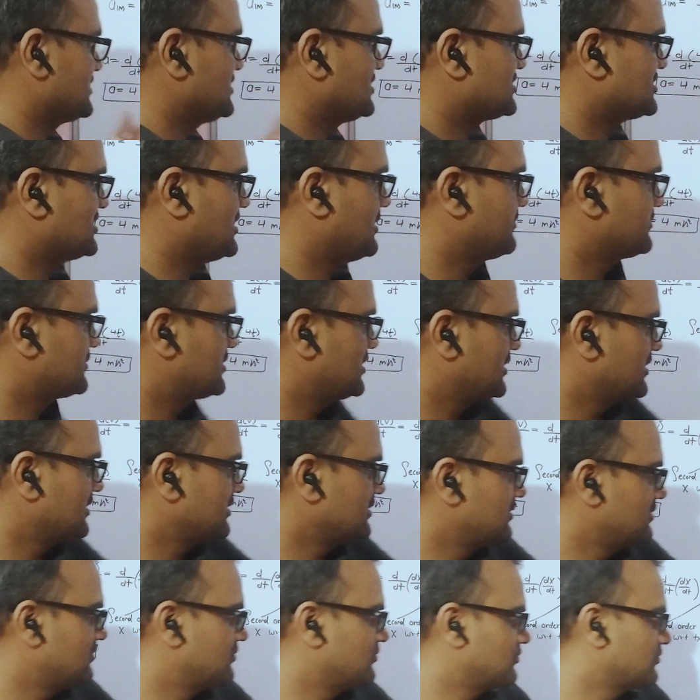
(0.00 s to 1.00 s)
is the same
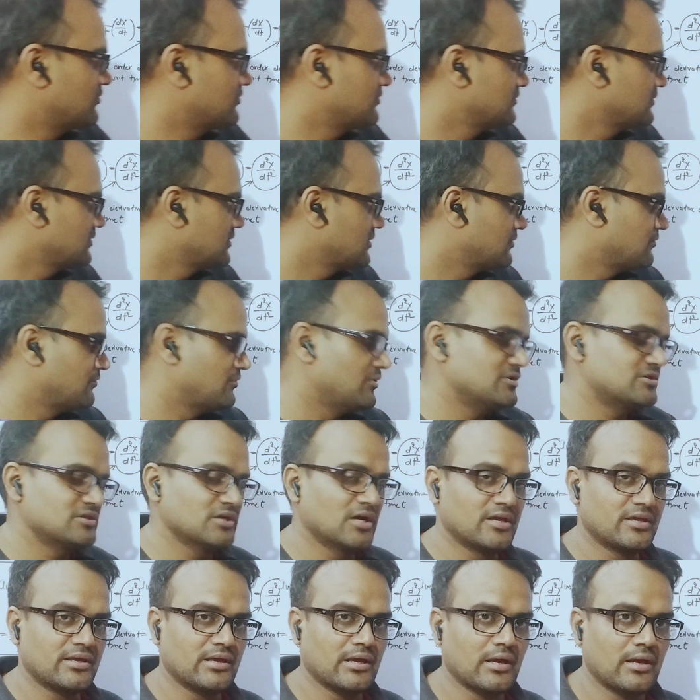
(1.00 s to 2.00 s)
thing which
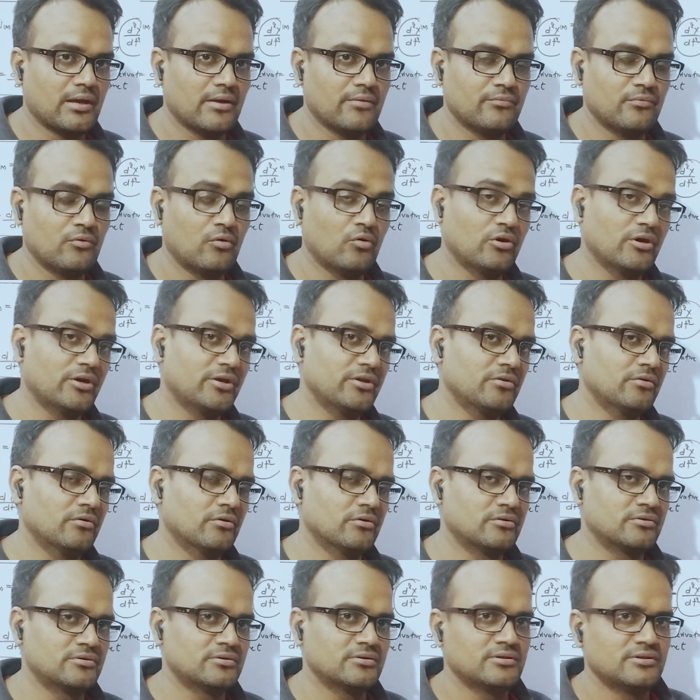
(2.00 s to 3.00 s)
I have already
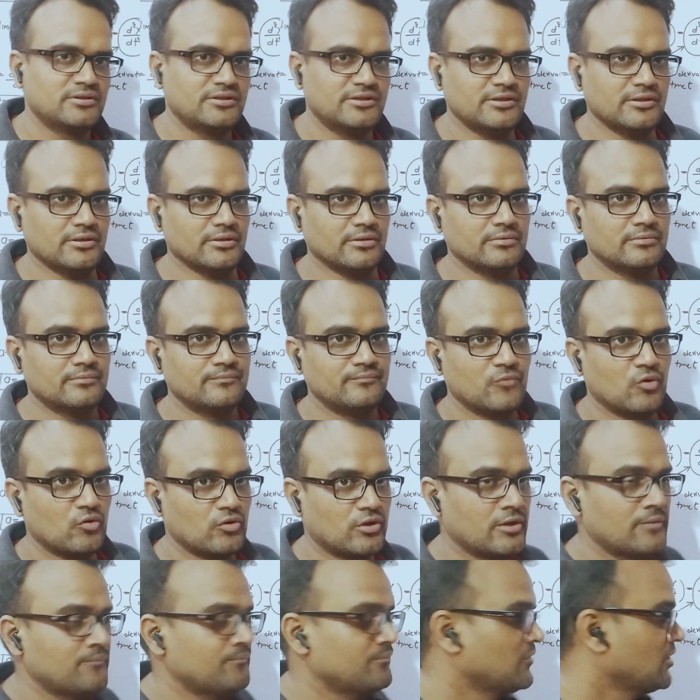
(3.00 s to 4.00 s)
got here.
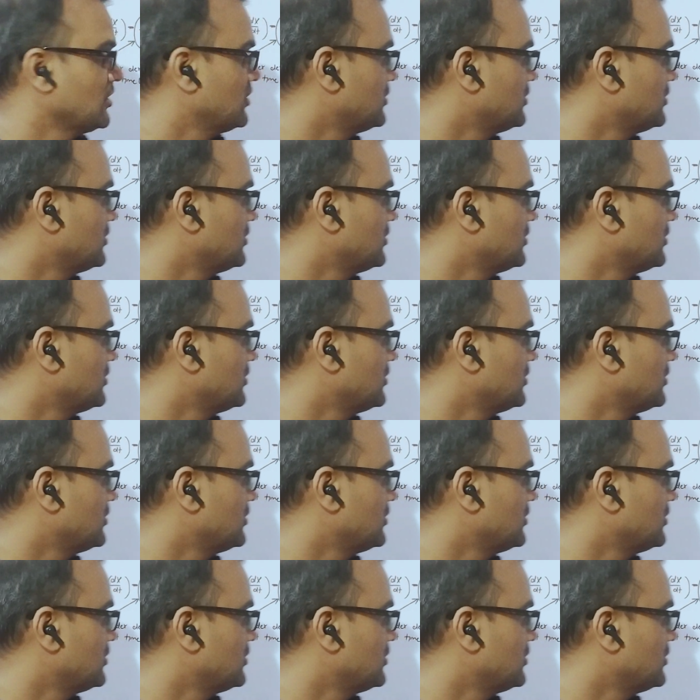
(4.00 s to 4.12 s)
Okay,